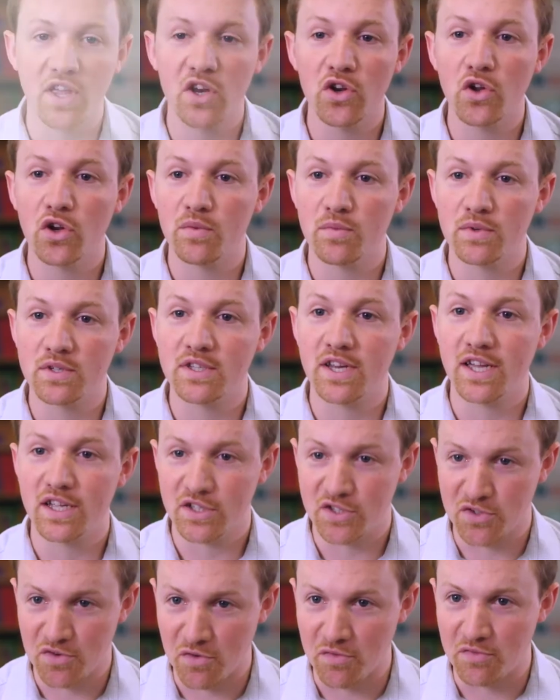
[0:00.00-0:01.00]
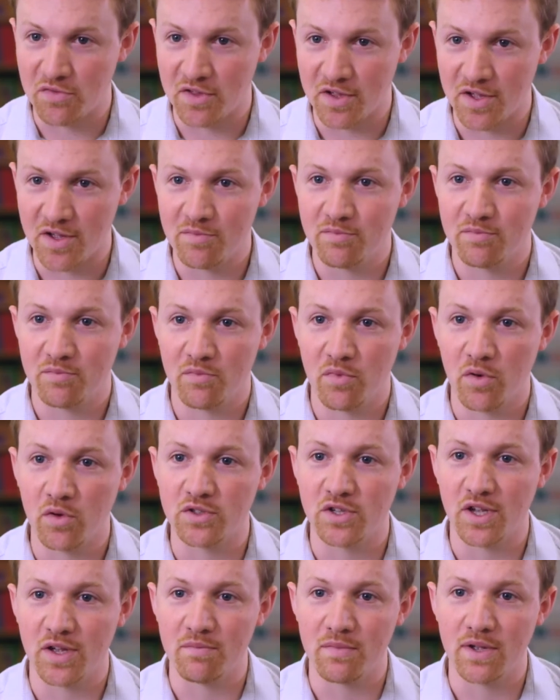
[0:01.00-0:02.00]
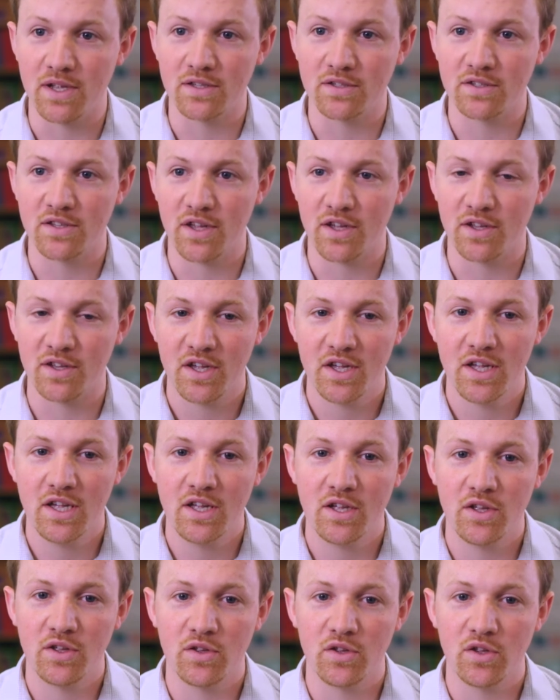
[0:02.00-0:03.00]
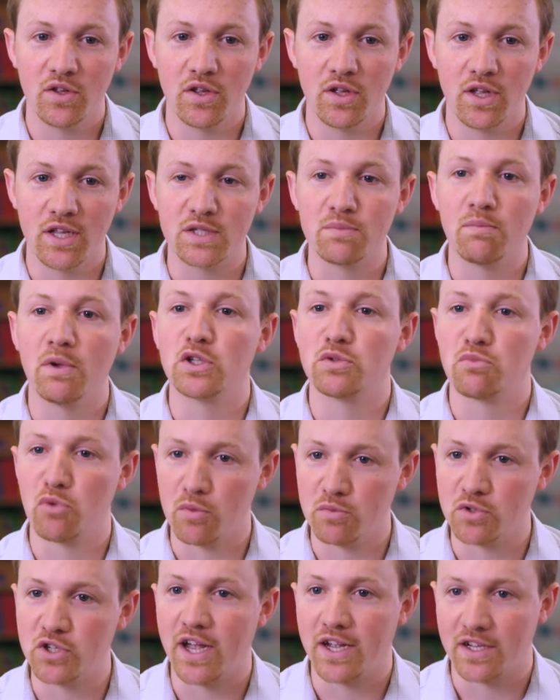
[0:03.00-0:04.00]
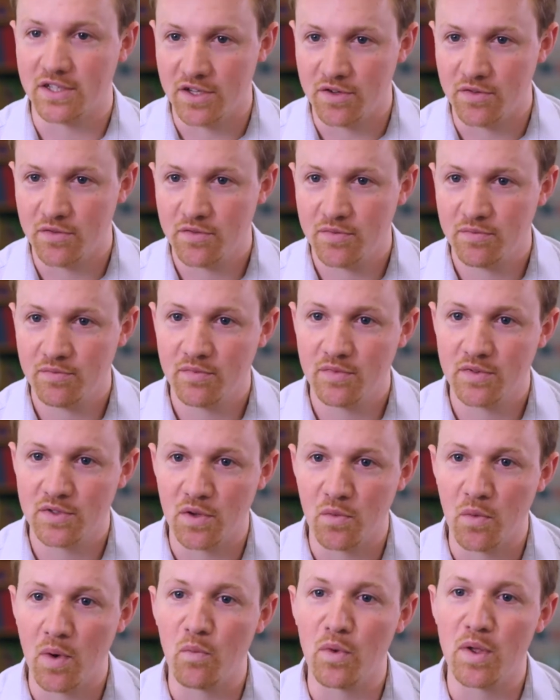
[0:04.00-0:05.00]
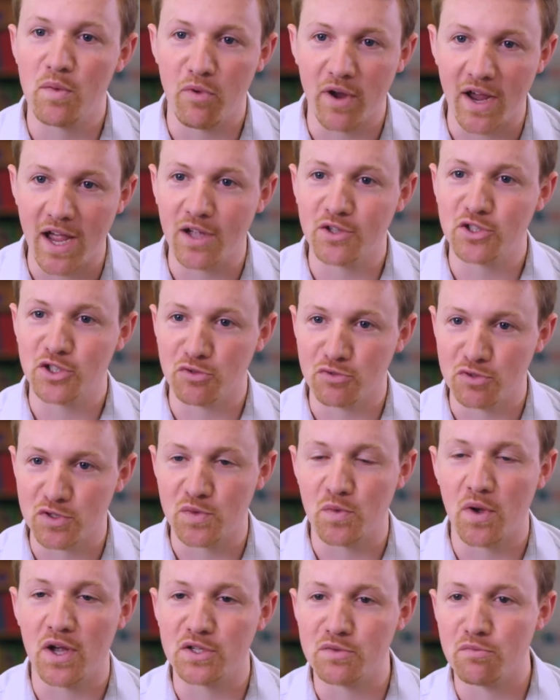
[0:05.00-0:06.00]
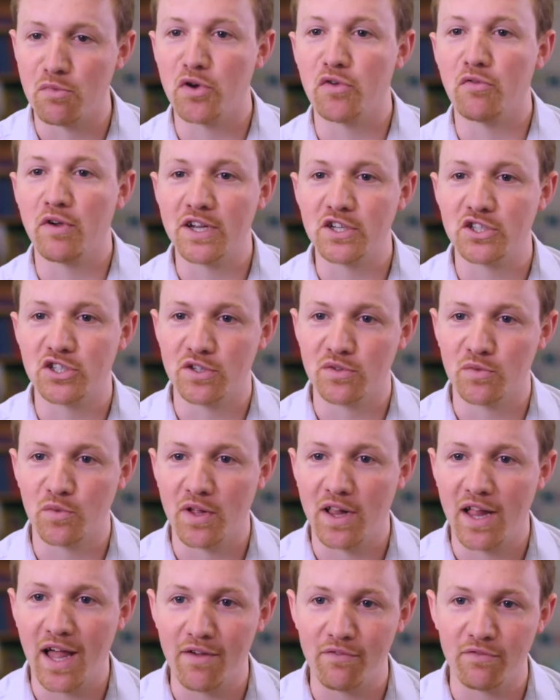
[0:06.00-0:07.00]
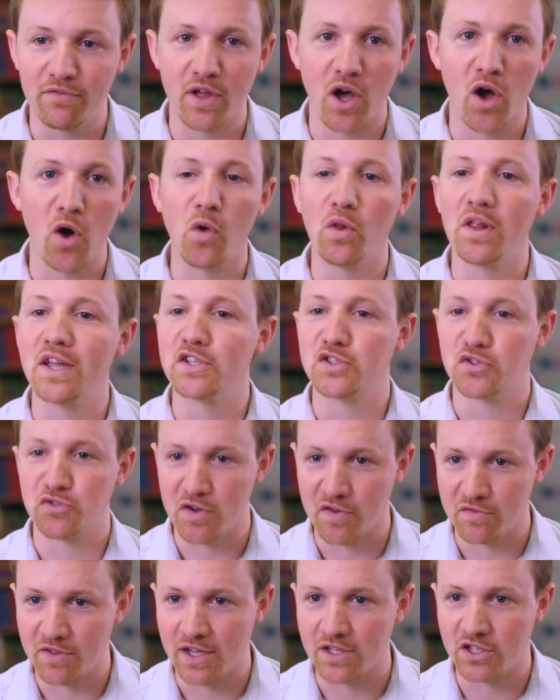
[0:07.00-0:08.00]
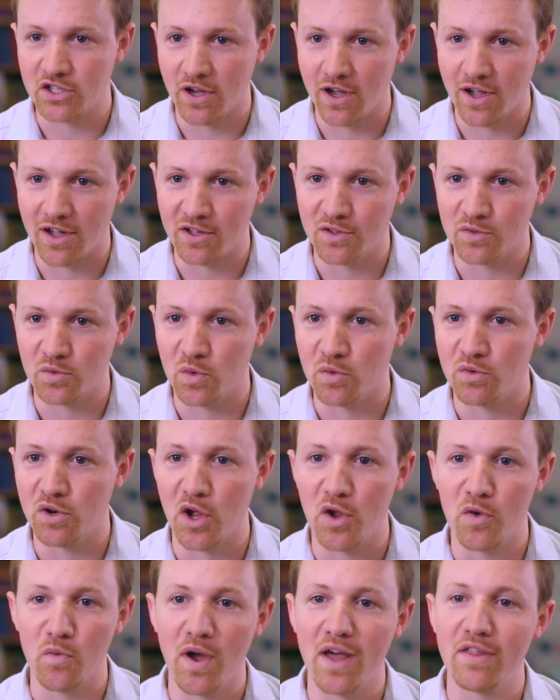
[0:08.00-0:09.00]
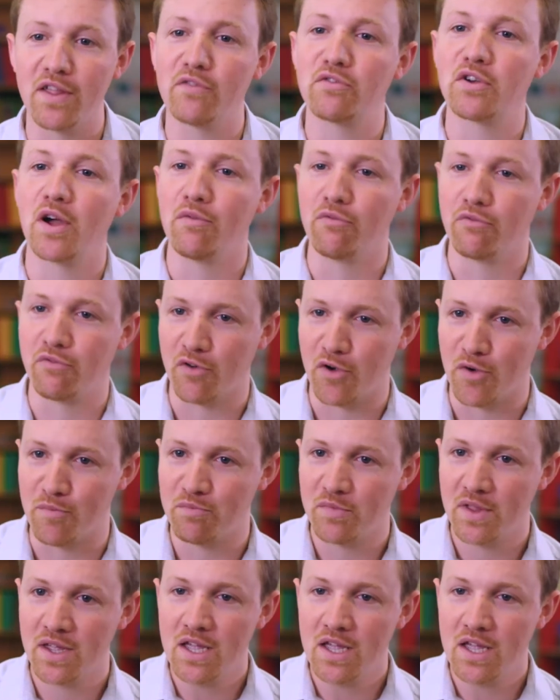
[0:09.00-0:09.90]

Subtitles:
anonymous nature of the project means that it's much more objective. So when we bring our children's work to moderation, we'll have the whole history of that child, we'll know where they've come from,